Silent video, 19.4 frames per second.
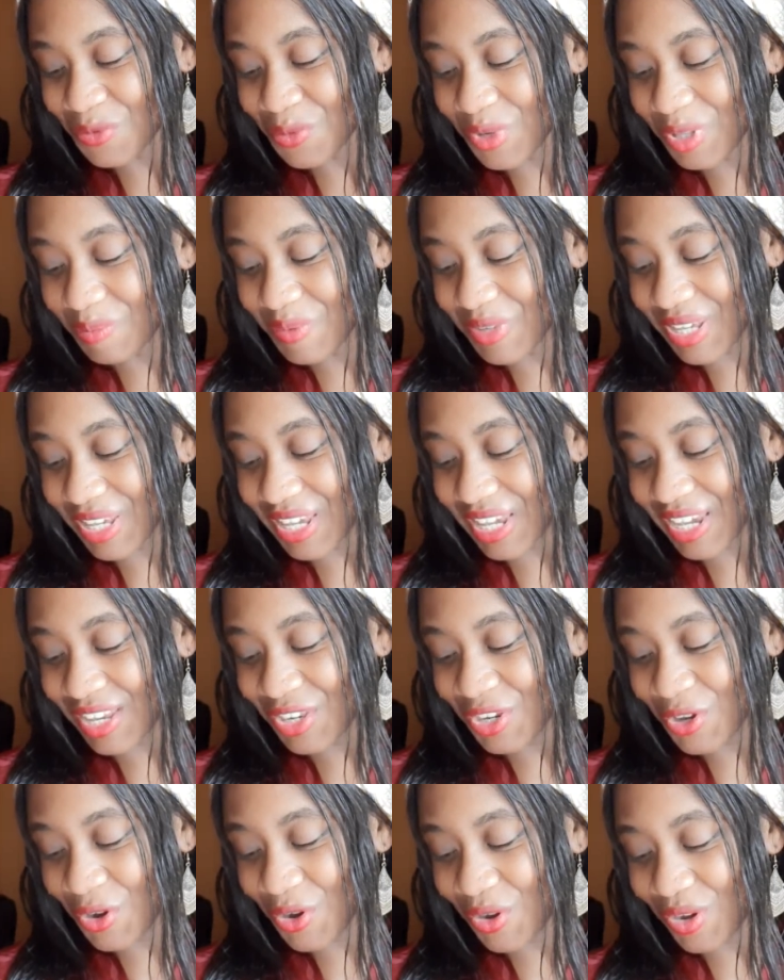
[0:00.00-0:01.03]
will be in
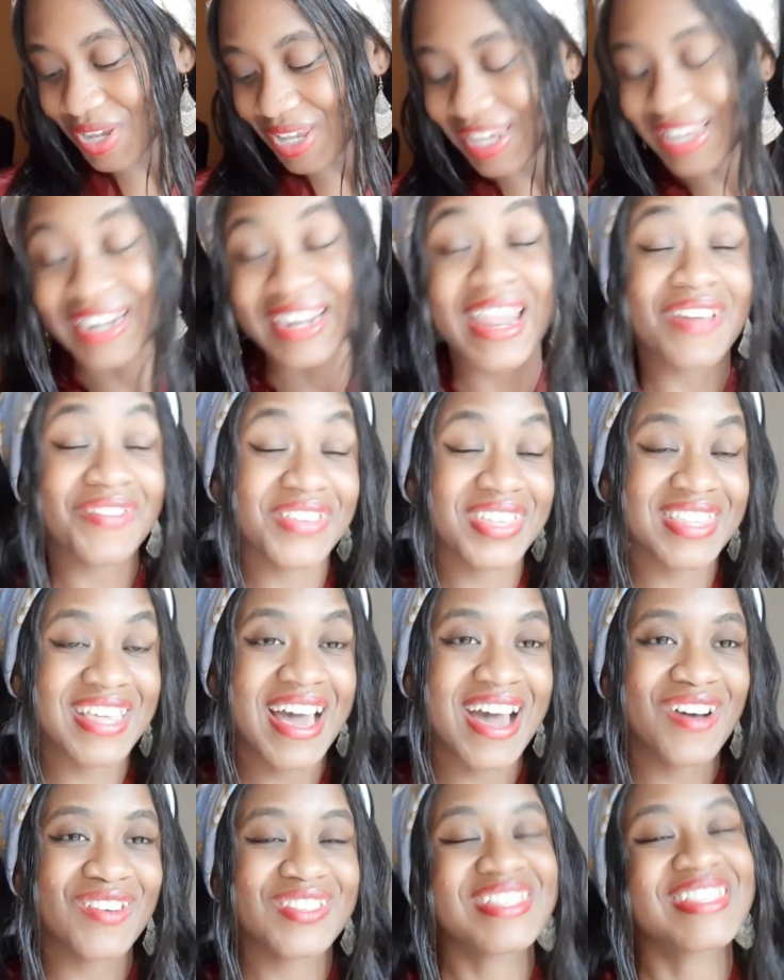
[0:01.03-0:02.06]
your 11th
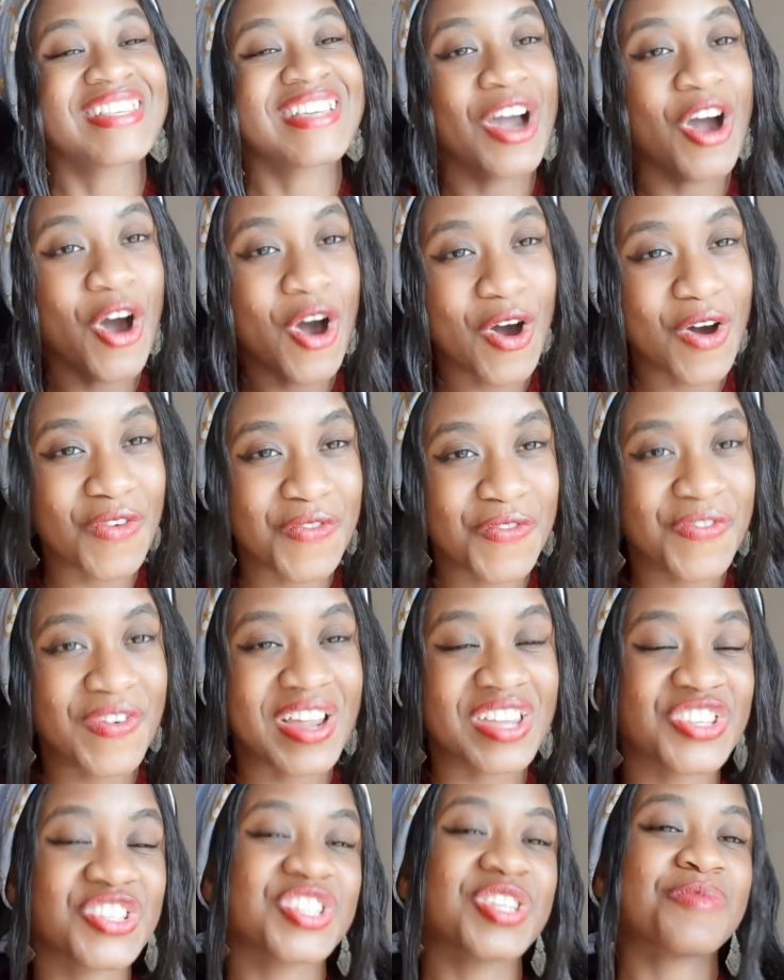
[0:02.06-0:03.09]
house of
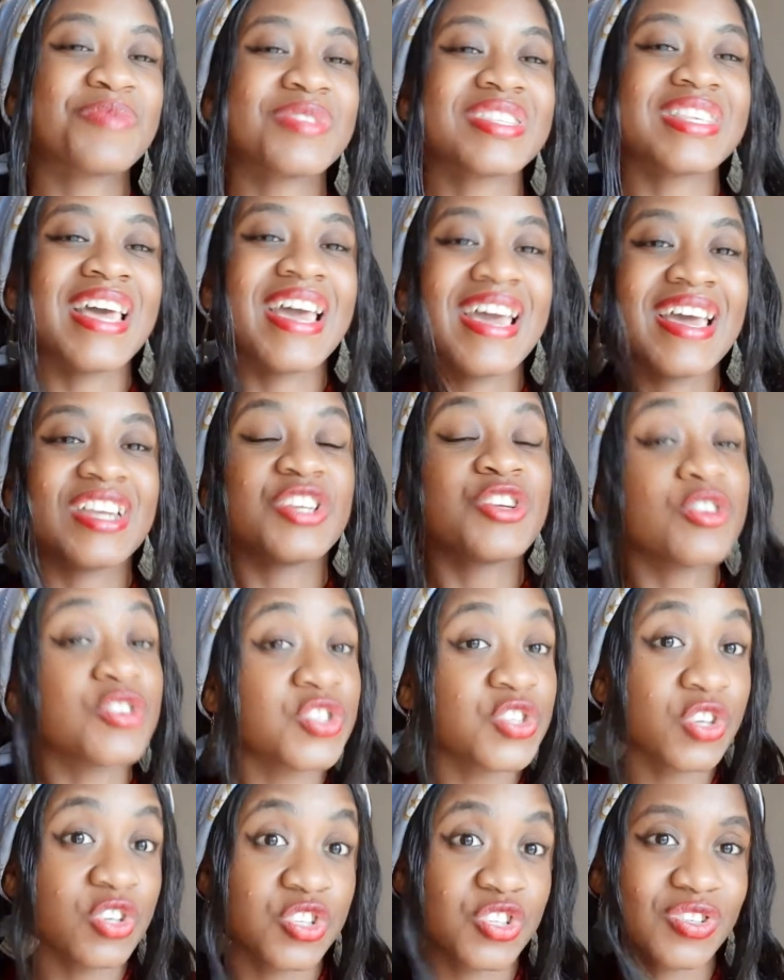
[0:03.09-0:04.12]
friendships and your
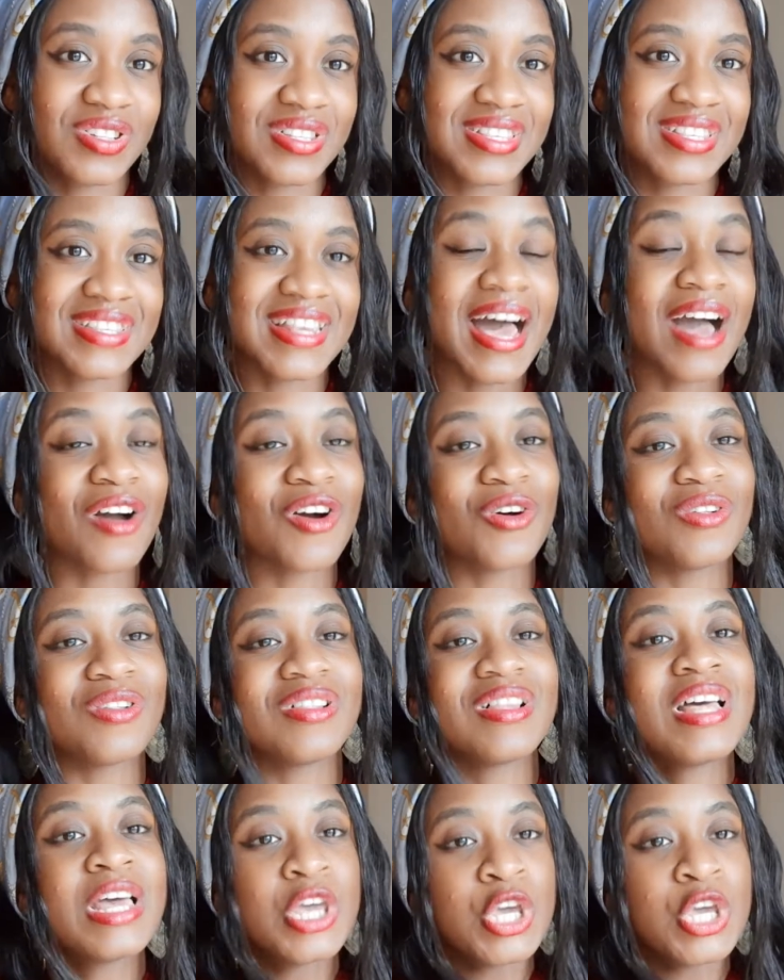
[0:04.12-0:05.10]
social circle.